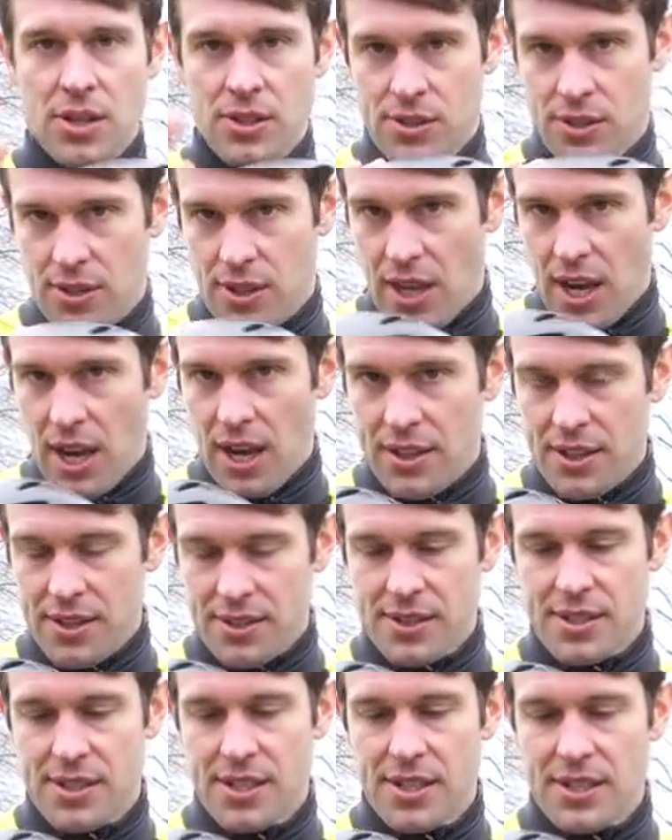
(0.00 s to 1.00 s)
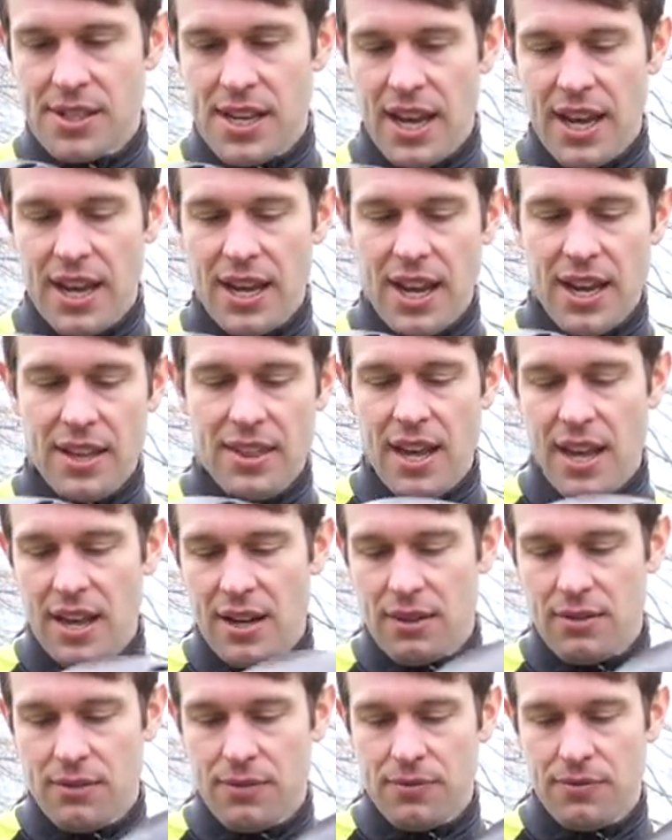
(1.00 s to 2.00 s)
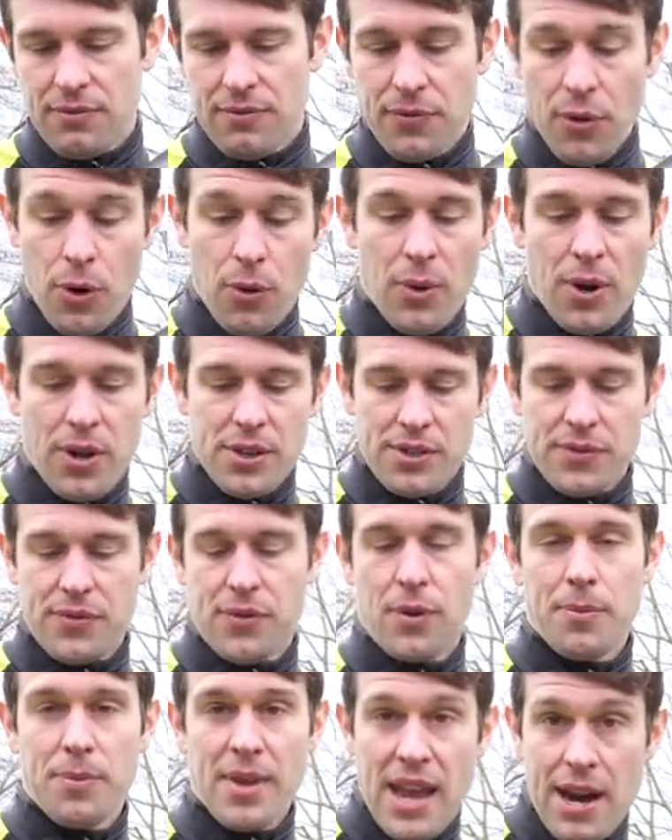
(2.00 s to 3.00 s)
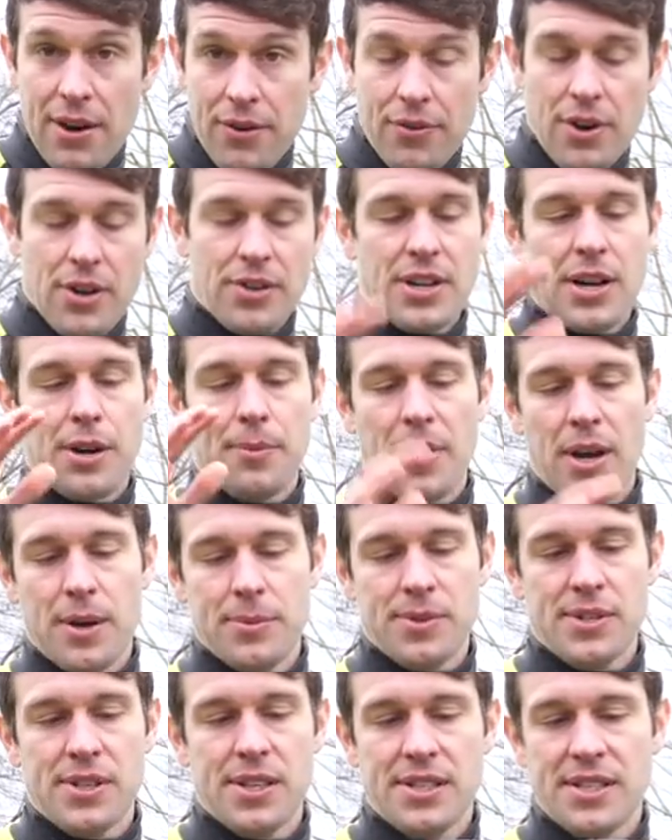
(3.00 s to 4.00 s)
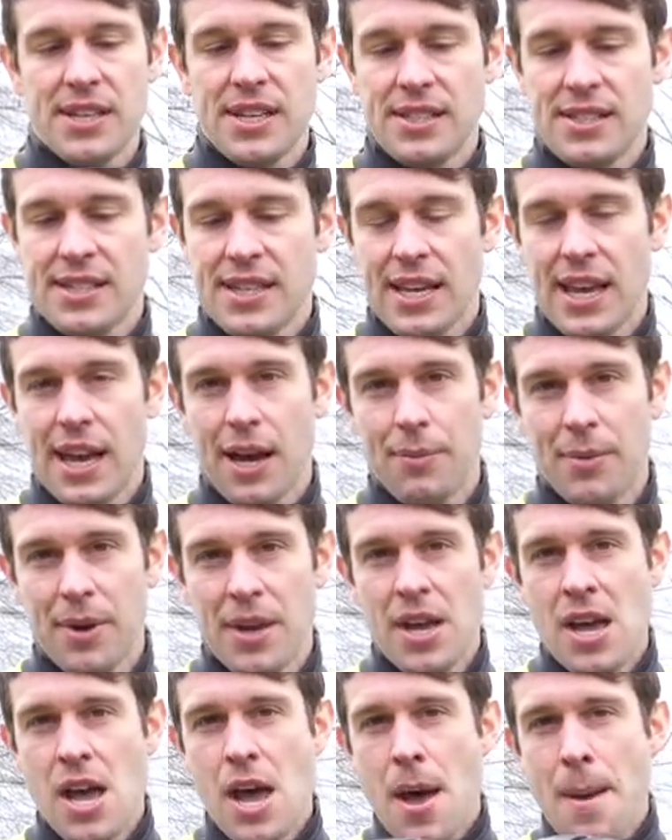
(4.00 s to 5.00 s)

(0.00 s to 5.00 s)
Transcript: to the other today and then 4 watts from the Aero Road helmet up to the TT helmet.